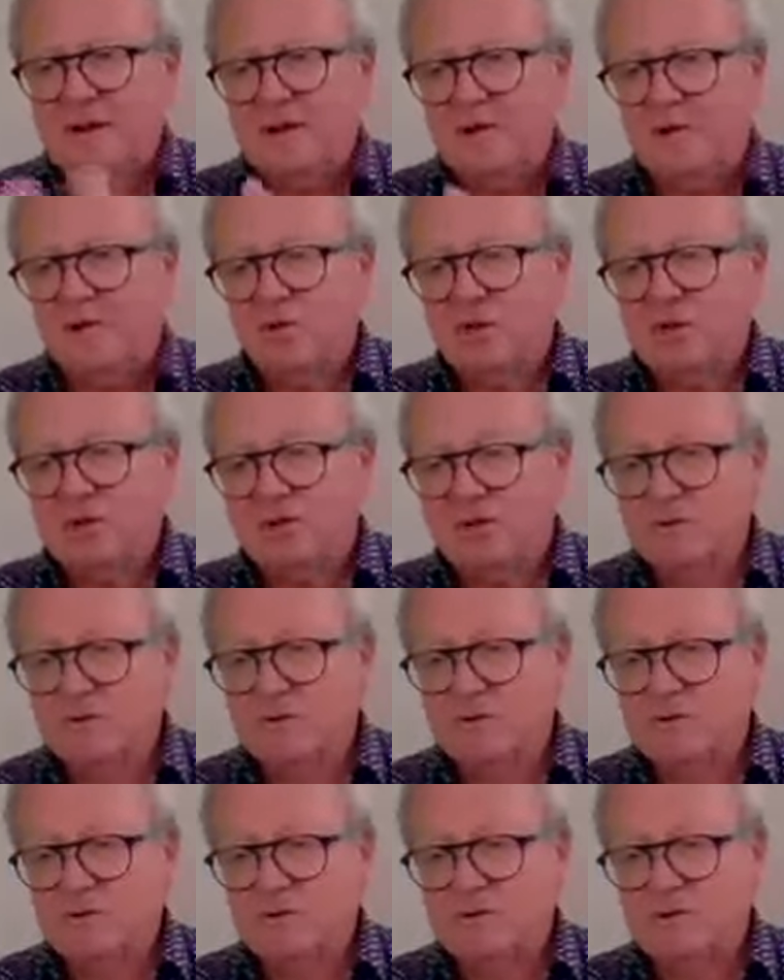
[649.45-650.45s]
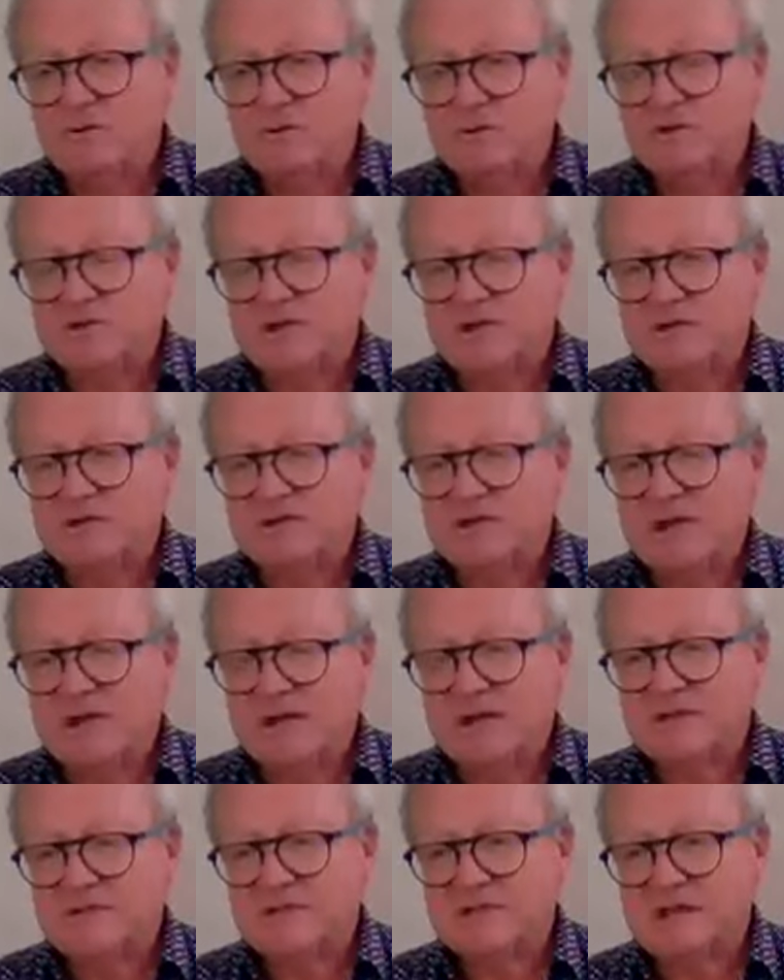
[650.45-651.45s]
according to the research
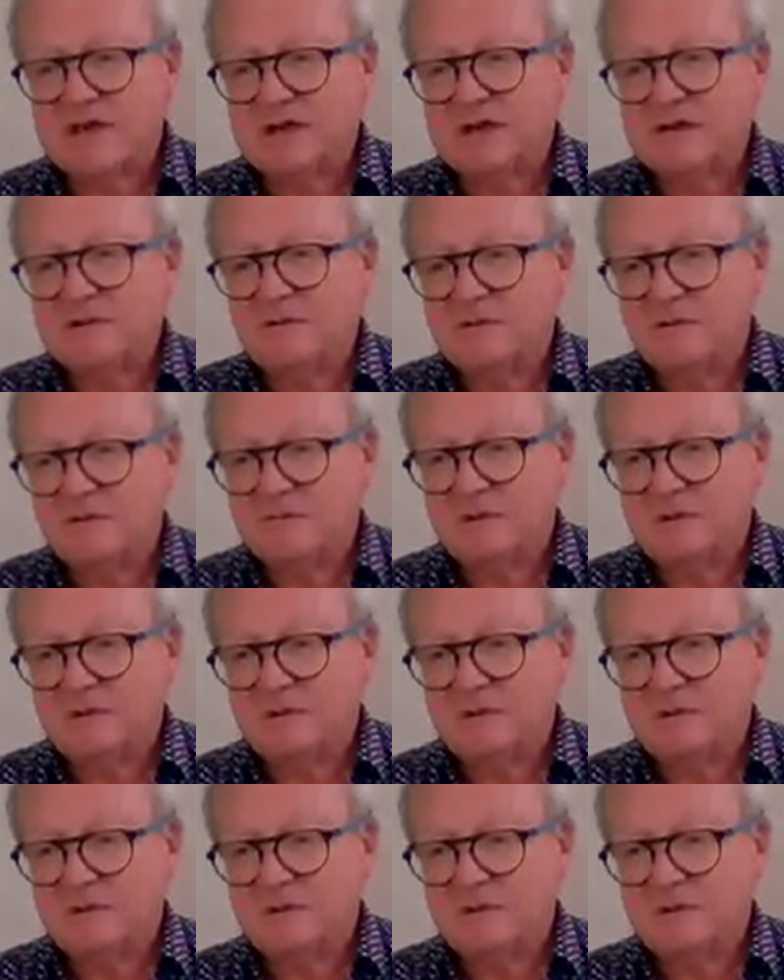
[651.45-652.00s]
that is done.